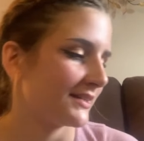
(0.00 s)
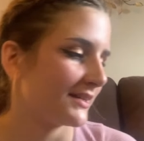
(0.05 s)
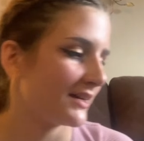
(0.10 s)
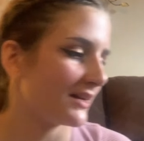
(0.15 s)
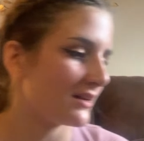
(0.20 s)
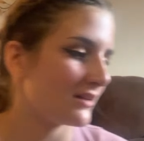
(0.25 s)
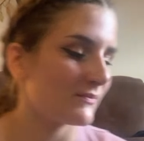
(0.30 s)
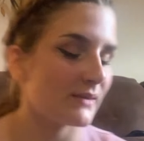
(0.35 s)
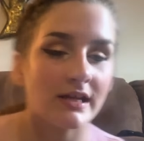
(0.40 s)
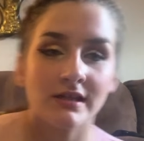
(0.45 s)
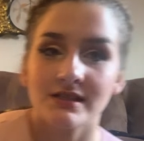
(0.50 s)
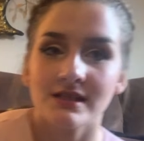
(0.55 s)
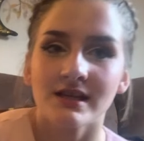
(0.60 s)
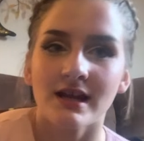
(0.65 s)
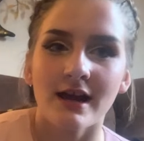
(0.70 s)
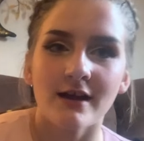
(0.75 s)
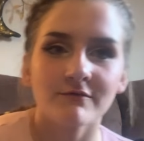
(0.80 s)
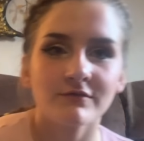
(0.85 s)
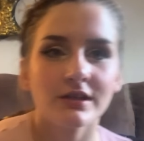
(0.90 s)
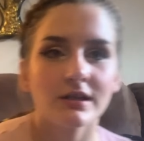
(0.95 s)
um, I did
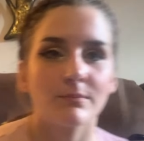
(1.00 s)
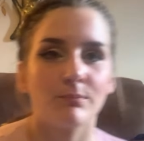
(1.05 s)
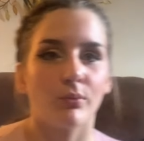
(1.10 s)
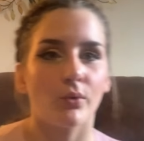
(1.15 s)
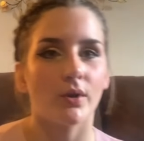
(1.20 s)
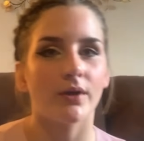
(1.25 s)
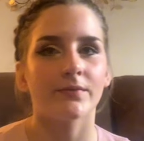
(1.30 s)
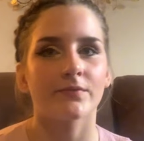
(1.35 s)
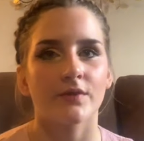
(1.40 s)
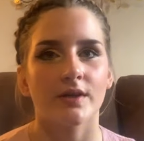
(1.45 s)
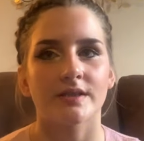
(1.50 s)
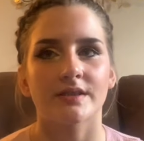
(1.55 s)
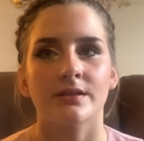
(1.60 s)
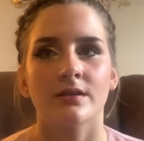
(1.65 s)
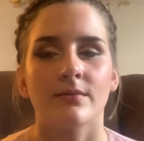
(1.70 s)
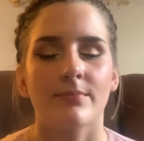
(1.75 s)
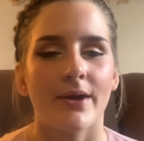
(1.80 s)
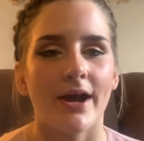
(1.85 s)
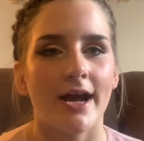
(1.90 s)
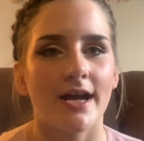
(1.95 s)
have like boyfriends
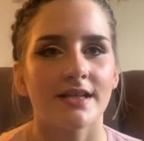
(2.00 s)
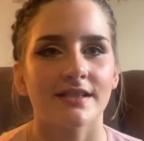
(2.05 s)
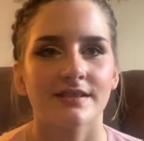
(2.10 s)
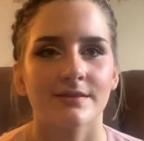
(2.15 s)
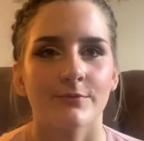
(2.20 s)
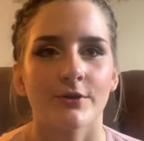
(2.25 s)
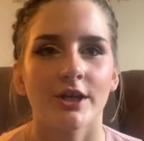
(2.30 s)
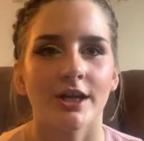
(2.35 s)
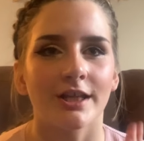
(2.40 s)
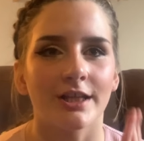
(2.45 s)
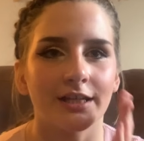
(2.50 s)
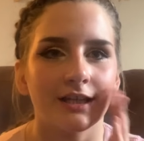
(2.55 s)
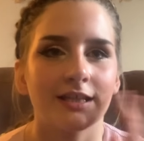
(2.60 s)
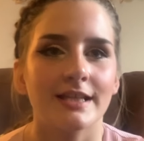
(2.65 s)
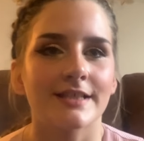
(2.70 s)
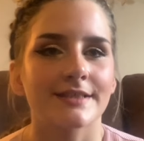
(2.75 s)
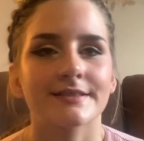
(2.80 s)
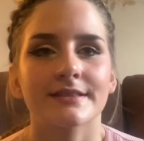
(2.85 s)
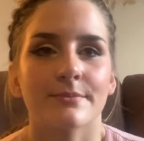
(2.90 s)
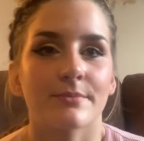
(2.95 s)
in the past where I like
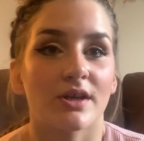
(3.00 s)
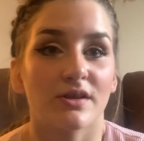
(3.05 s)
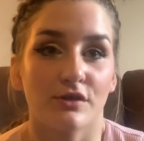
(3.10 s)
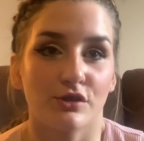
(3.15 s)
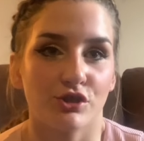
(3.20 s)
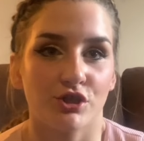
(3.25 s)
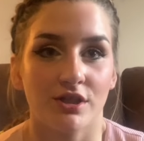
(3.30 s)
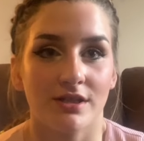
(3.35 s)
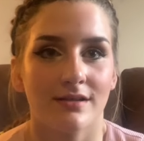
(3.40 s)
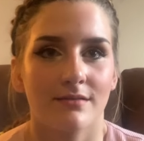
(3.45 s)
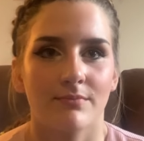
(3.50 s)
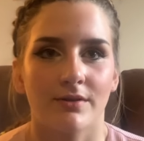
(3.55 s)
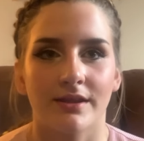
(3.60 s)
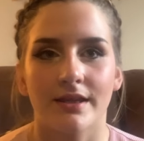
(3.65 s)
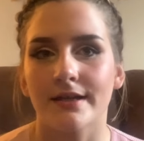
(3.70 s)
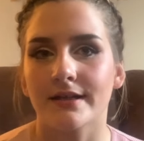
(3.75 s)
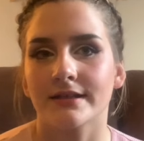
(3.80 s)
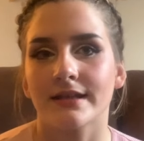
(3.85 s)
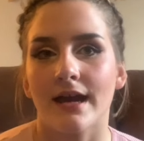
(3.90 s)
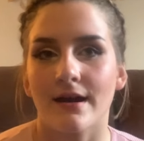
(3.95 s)
kissed them on the cheek, but
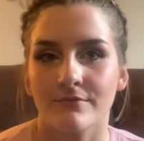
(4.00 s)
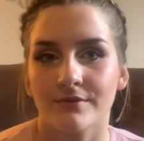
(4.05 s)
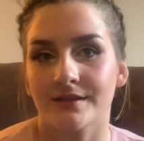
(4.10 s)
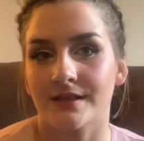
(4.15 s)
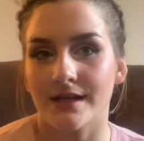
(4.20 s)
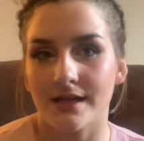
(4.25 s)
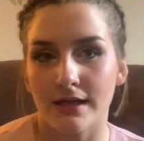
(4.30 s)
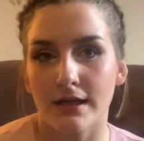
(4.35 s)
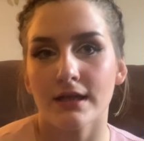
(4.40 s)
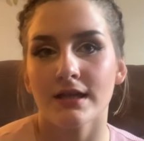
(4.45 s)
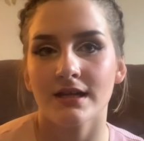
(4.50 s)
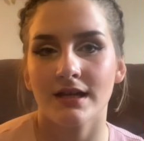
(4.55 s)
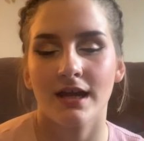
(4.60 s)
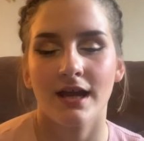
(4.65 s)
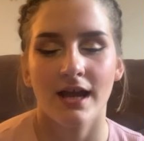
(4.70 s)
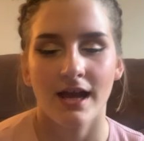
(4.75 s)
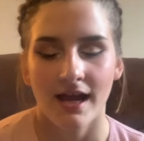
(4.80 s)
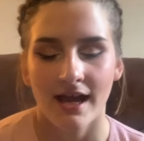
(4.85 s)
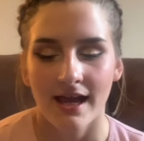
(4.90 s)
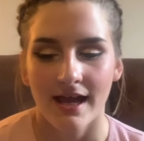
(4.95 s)
like that was it.
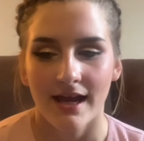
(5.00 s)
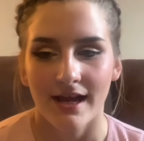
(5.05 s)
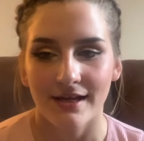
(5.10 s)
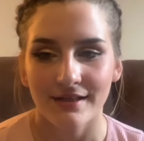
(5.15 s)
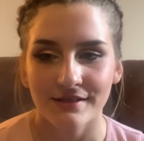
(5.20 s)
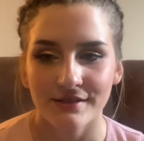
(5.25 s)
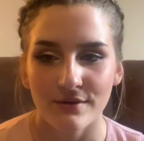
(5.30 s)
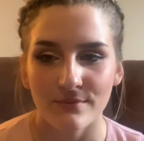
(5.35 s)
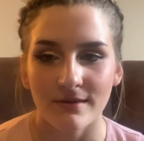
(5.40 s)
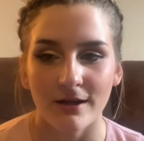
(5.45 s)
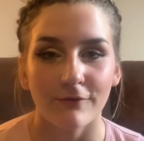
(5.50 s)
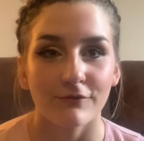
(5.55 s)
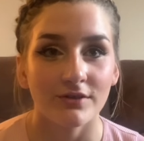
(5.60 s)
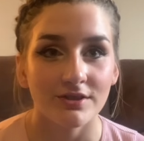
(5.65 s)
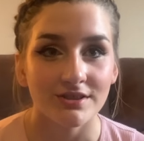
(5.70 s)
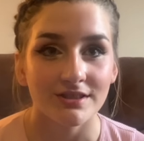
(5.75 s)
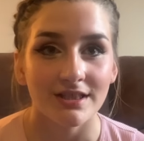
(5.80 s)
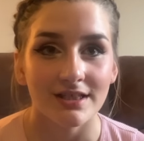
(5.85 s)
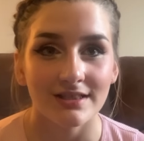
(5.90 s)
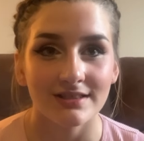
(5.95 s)
And so my
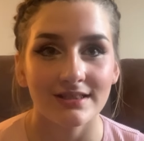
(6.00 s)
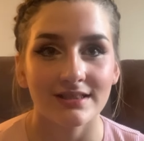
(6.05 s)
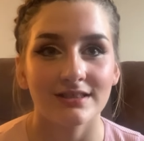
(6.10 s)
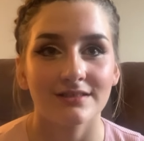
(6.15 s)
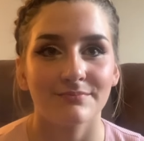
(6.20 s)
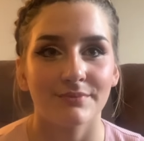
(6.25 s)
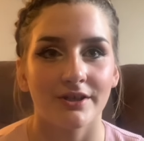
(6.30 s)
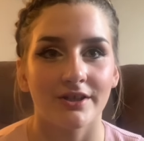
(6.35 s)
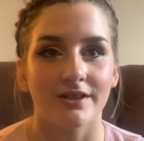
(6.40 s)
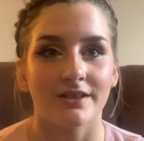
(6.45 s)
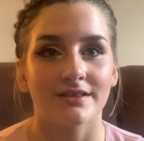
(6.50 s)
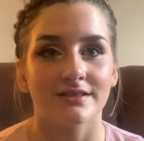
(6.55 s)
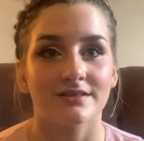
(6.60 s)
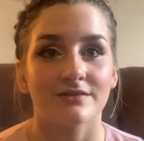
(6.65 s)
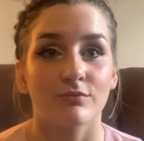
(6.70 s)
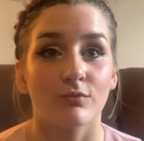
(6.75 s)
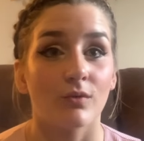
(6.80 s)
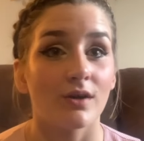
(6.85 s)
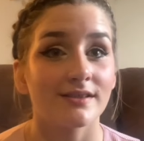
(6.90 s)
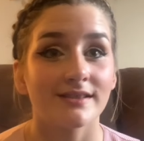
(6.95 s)
first kiss
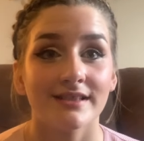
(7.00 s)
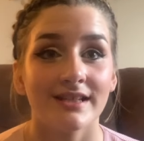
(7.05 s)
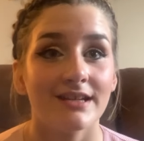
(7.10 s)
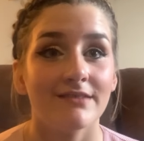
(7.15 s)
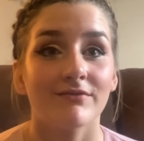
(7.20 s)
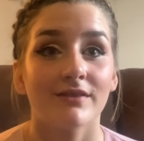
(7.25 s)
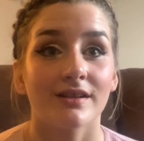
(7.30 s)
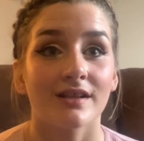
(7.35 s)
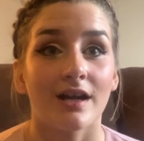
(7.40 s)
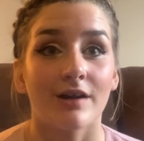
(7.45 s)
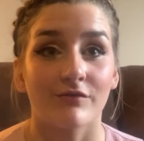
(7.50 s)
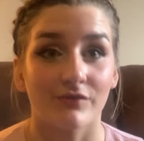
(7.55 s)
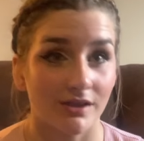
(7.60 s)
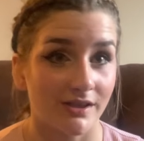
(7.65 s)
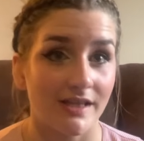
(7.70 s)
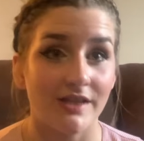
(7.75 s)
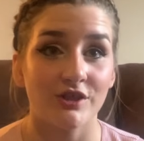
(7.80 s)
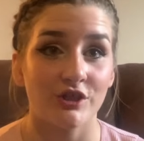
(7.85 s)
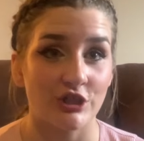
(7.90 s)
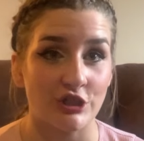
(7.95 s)
experience wasn't even a
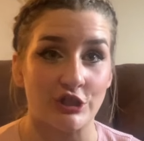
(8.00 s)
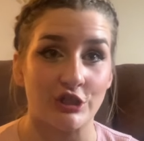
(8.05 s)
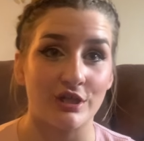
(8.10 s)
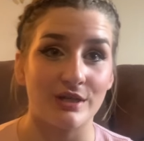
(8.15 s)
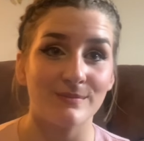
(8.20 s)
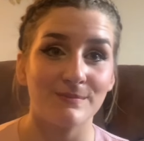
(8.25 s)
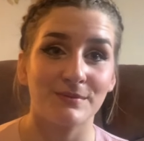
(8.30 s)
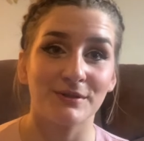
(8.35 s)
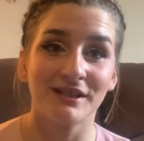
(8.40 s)
relationship.